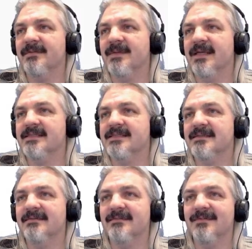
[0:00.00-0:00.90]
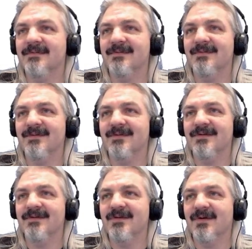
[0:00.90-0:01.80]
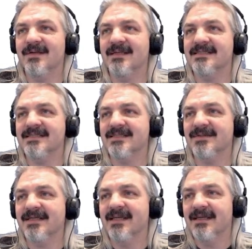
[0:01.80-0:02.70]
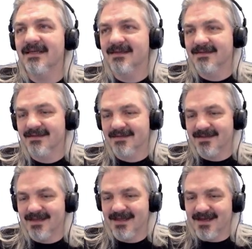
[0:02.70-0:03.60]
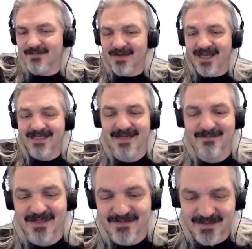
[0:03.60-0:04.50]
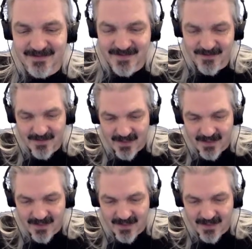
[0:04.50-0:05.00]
that's not necessary. A gameplay video for you.